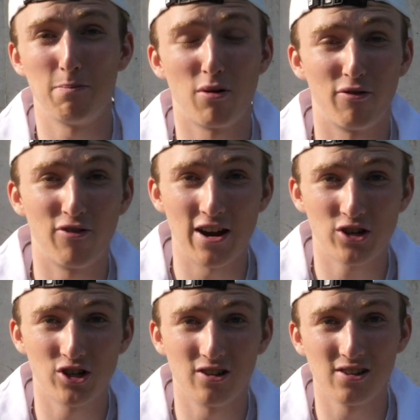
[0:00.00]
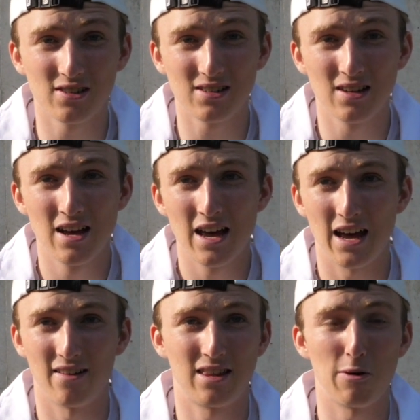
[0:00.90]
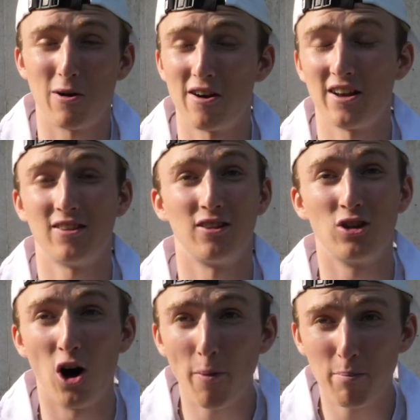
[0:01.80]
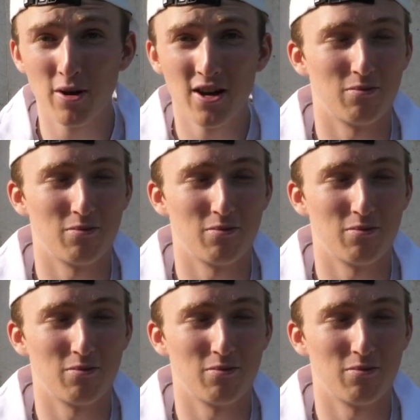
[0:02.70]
professionals and they were at the top.